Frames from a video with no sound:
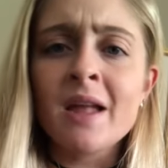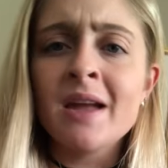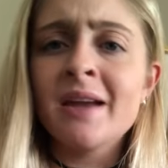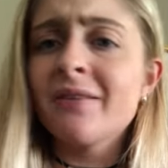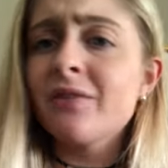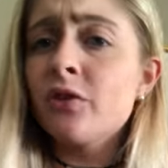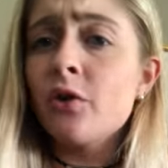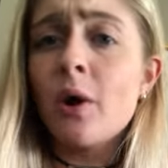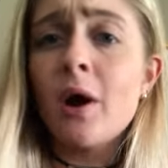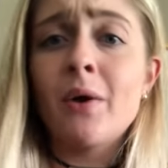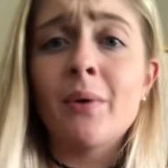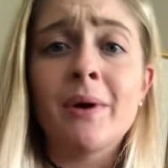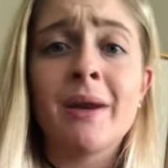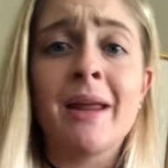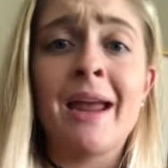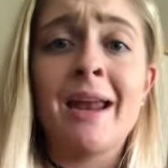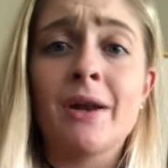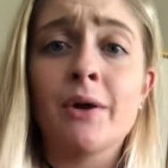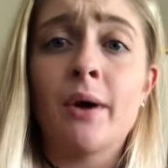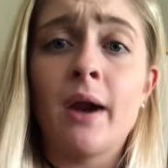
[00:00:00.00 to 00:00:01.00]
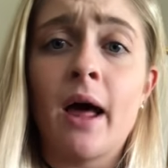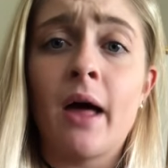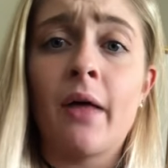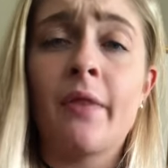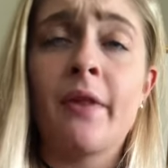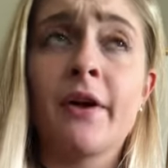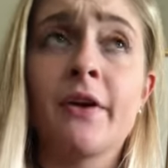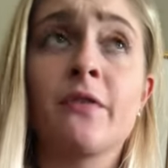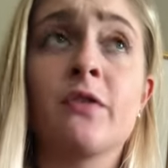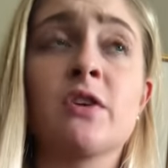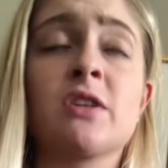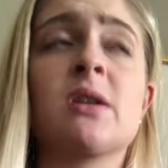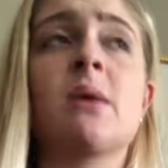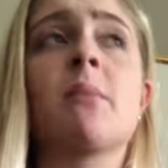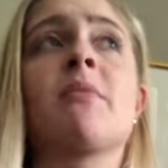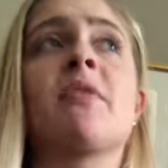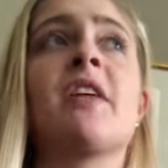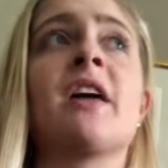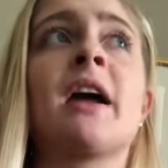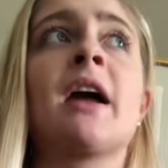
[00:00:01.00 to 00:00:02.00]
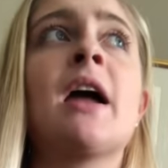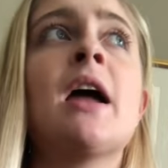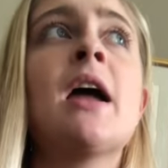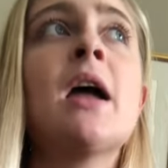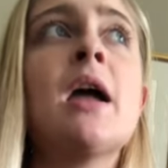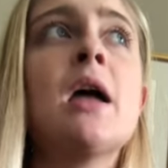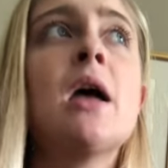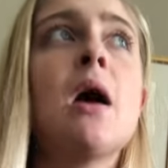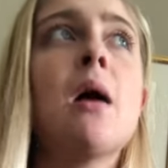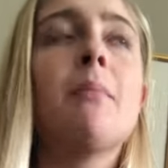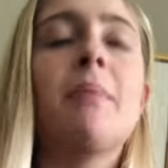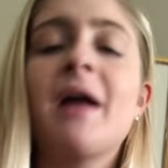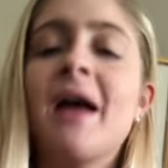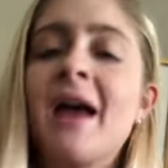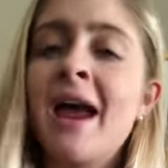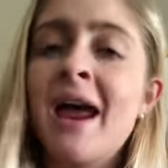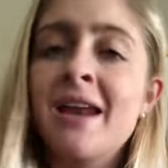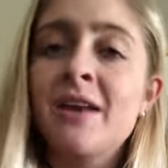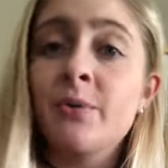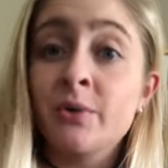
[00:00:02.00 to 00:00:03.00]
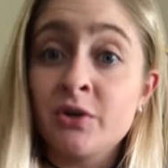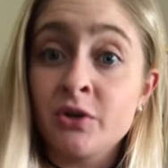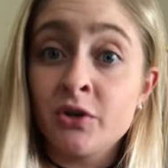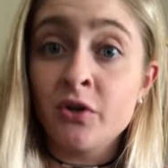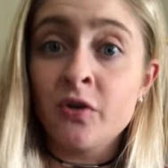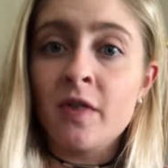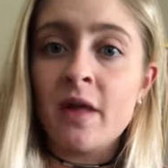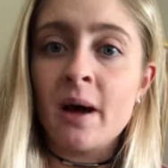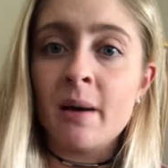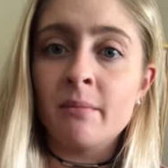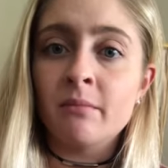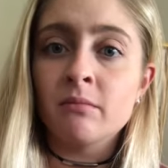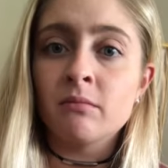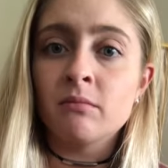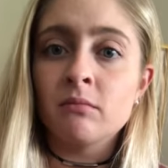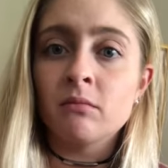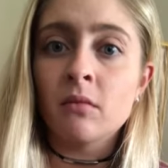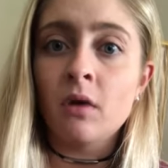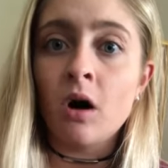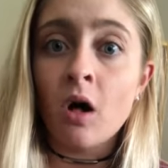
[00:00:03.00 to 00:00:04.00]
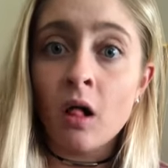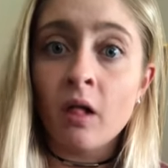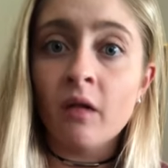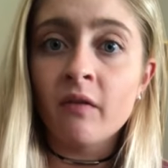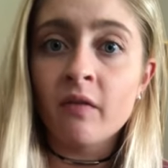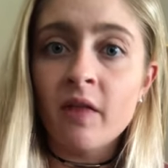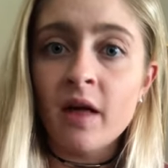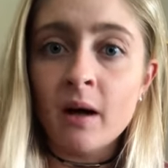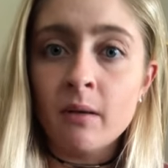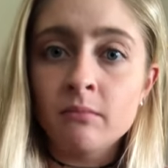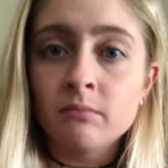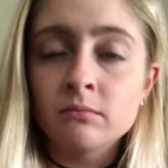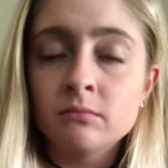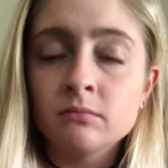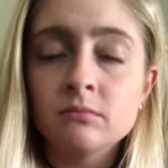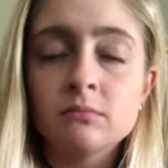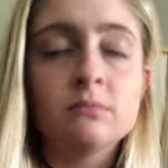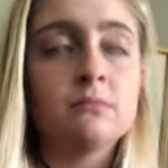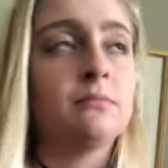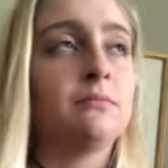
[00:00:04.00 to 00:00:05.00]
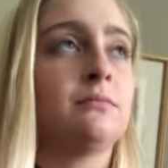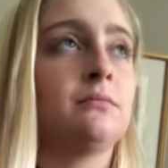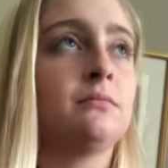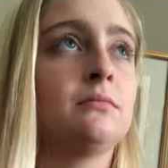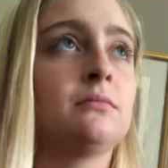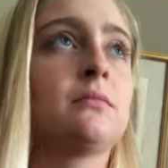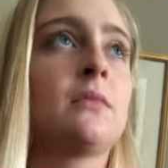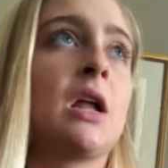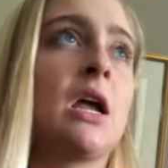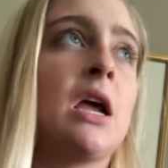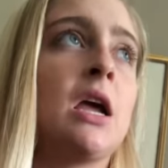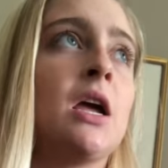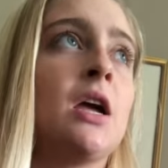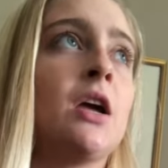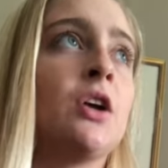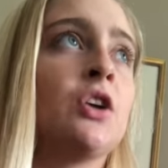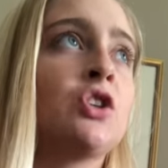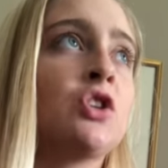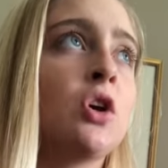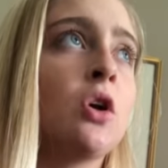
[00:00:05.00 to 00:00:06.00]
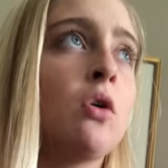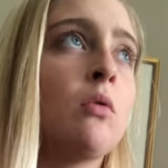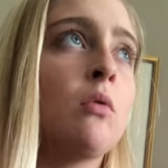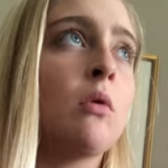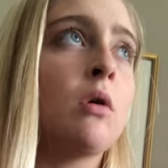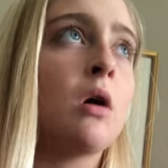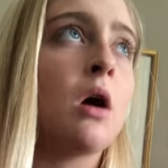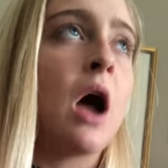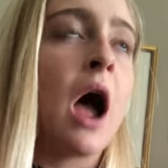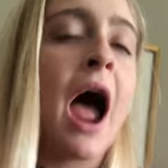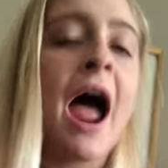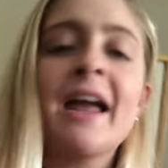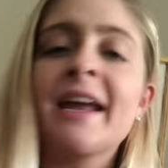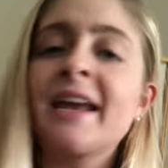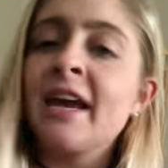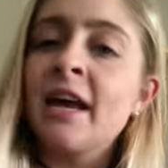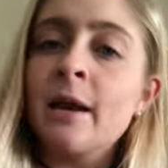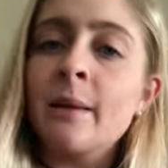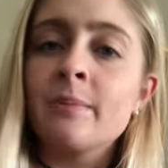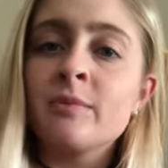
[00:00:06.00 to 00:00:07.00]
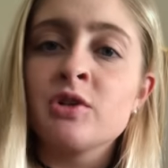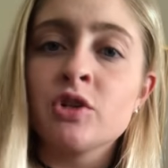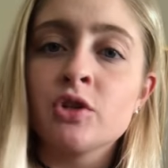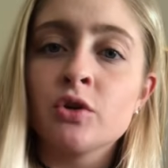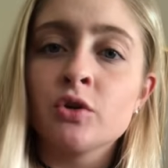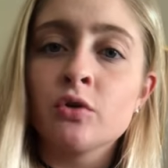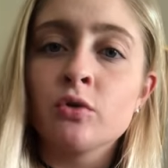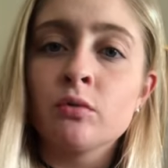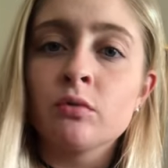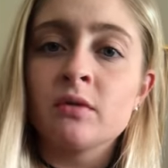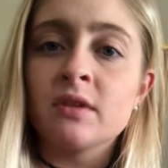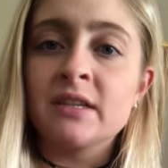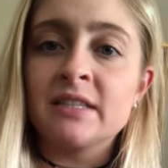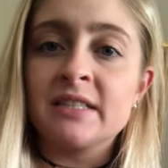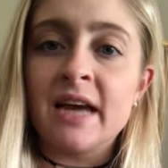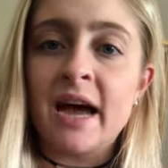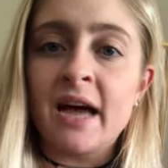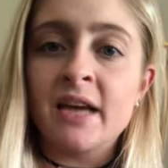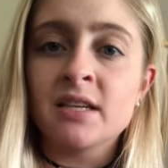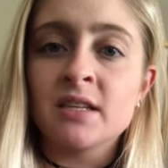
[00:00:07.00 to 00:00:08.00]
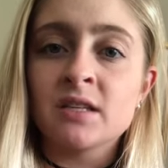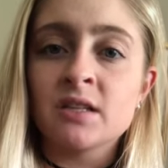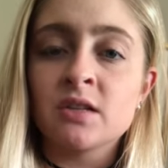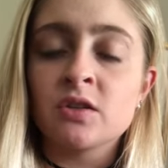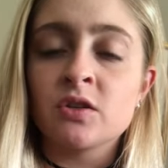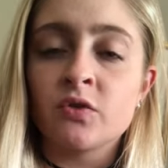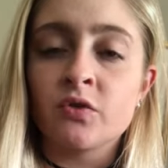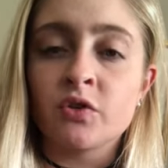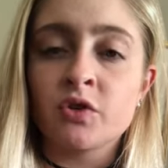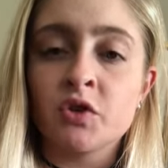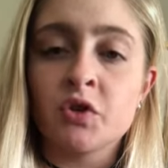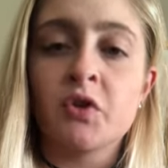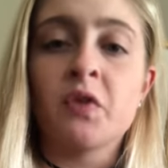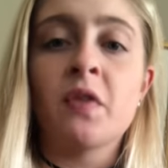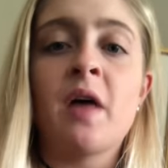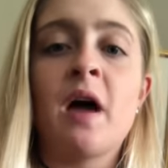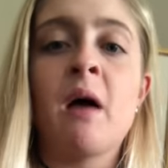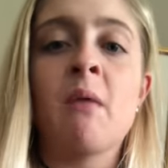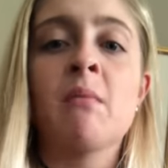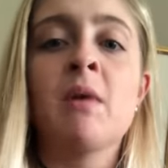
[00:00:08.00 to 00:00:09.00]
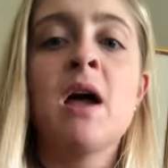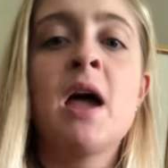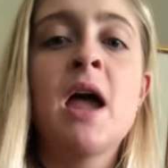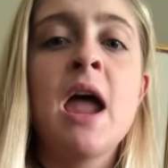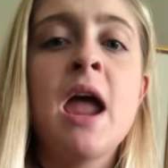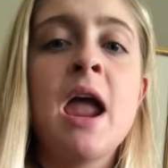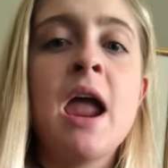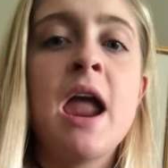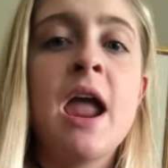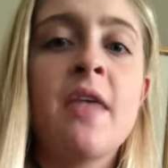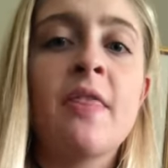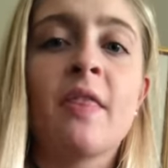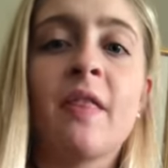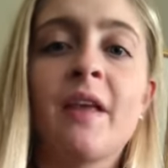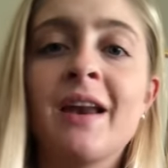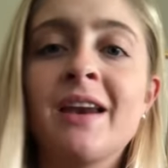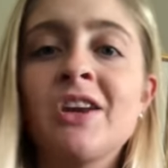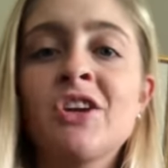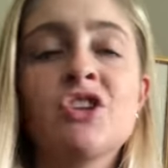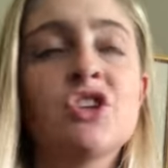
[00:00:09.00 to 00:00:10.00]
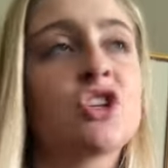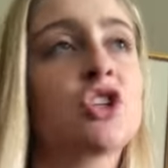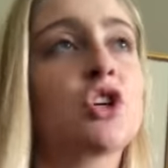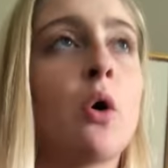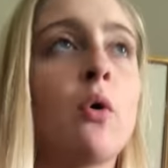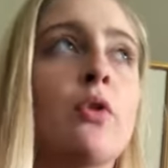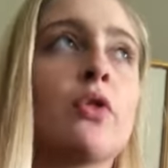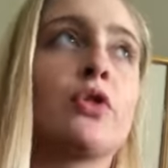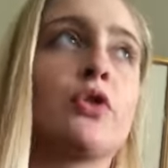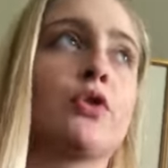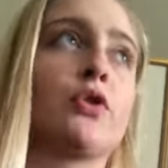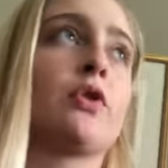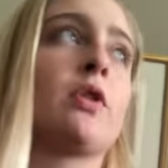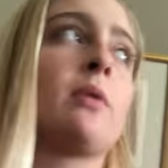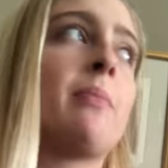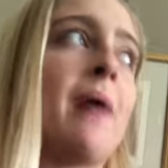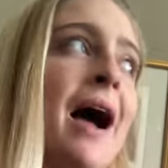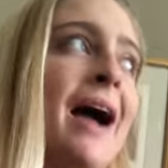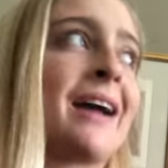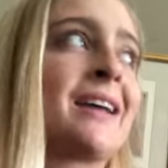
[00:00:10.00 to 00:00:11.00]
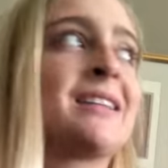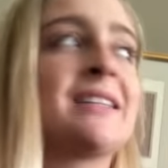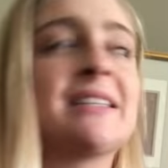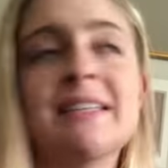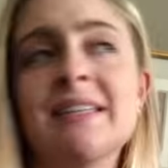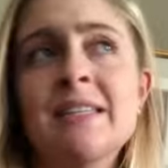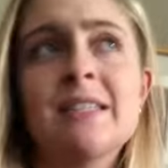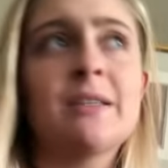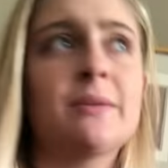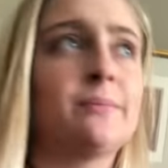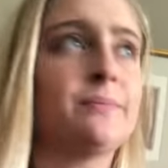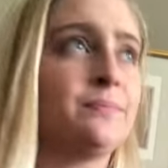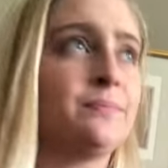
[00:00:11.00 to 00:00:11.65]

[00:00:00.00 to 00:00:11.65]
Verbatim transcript: even though I already had to go down there for something. But I had to return them, all of them. So I get up to the desk to return them, and the lady's just going through the boxes,